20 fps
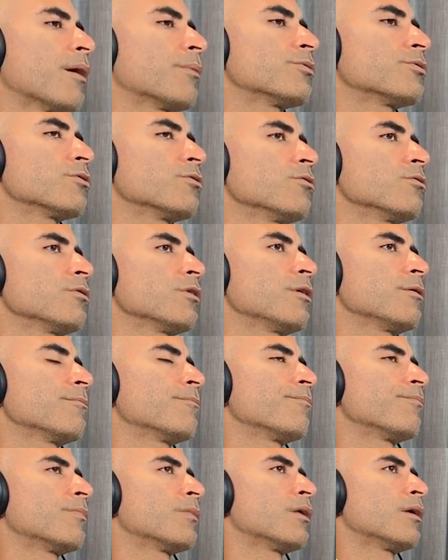Absolutely.
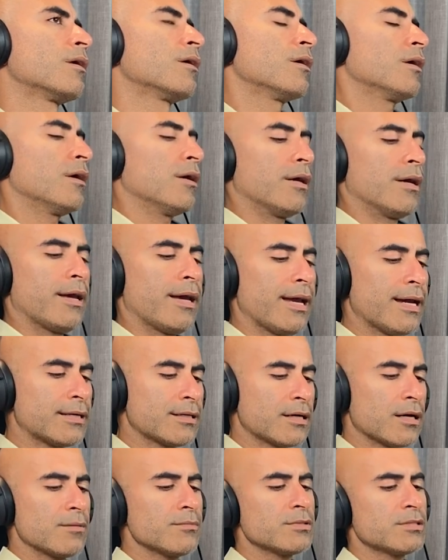It
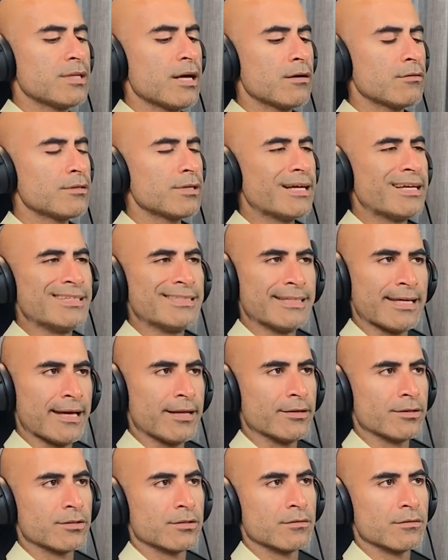comes down to
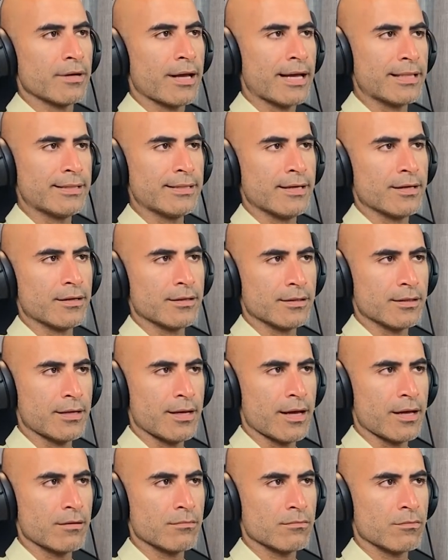intent at the end of the
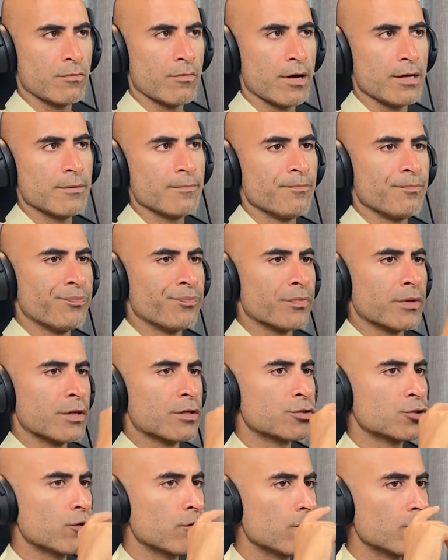day, right?
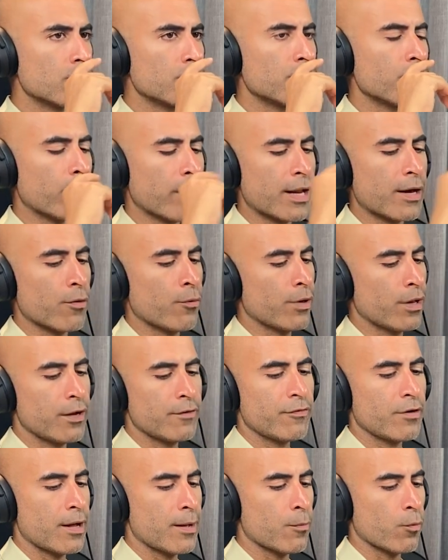So when,
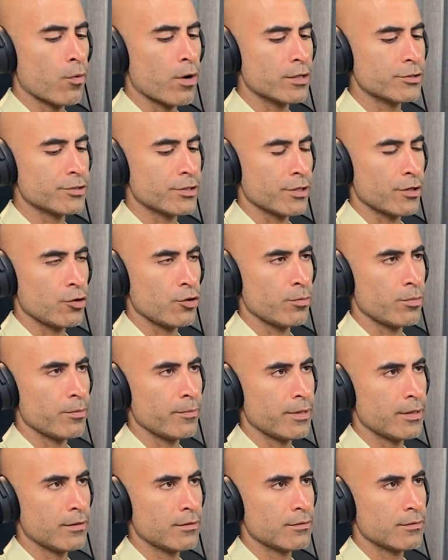whenever I'm watching a
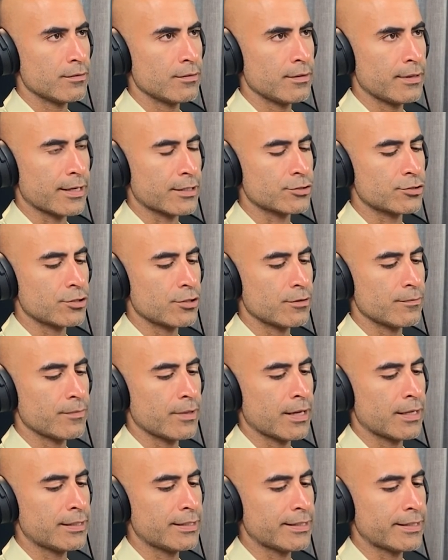Huberman lecture
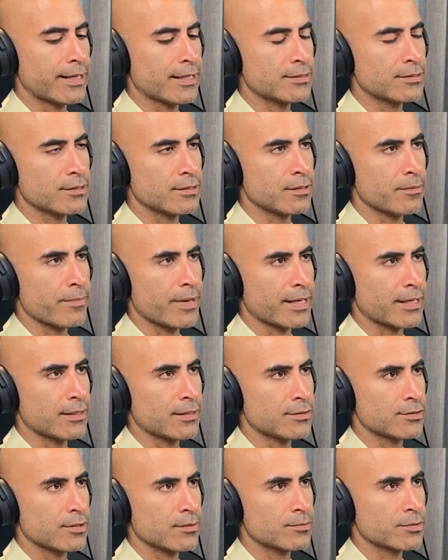and he gets into
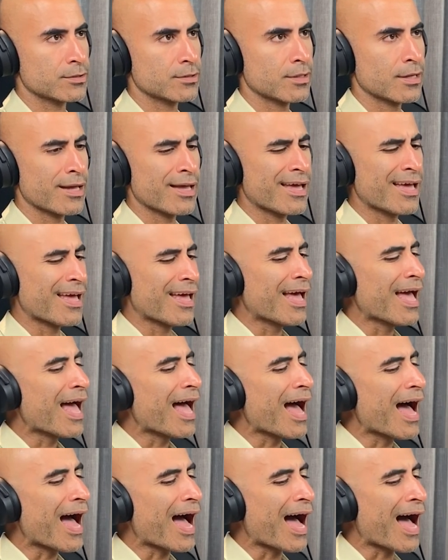mechanisms,
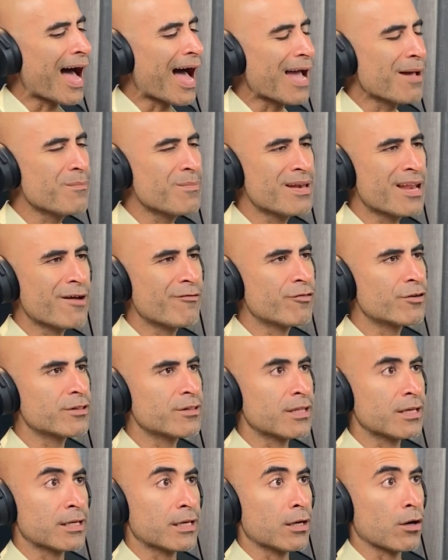I'm never
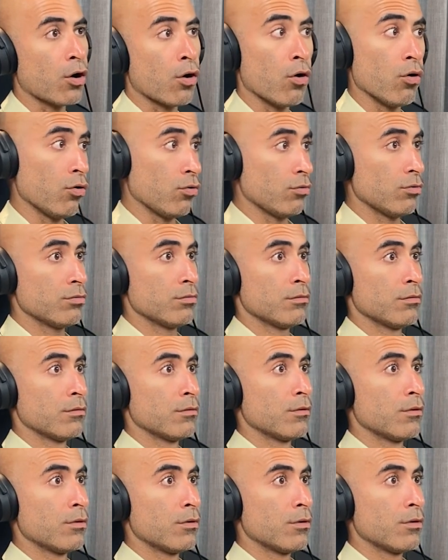thinking, oh,
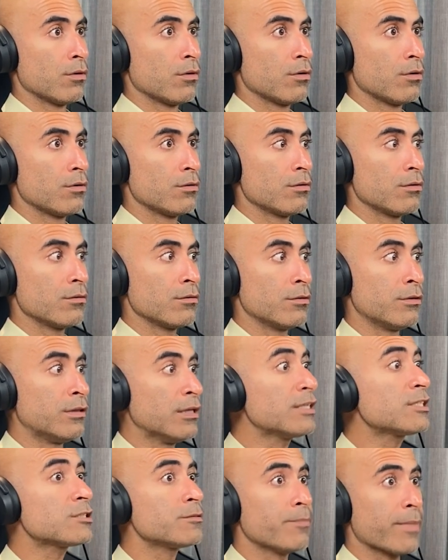
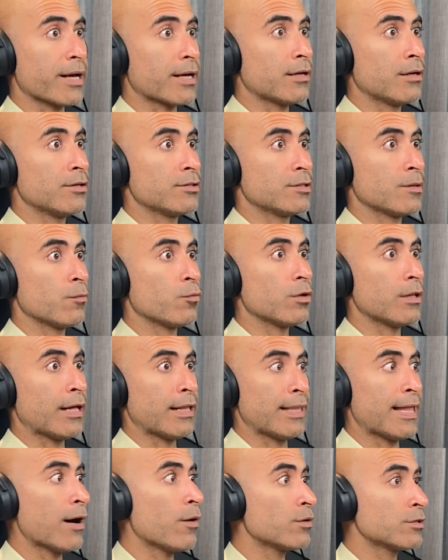this mechanism will
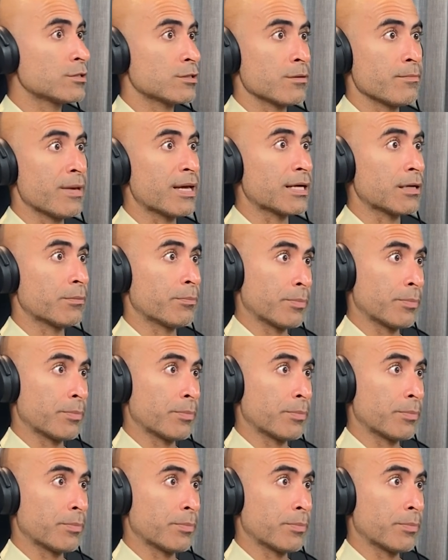allow us to make a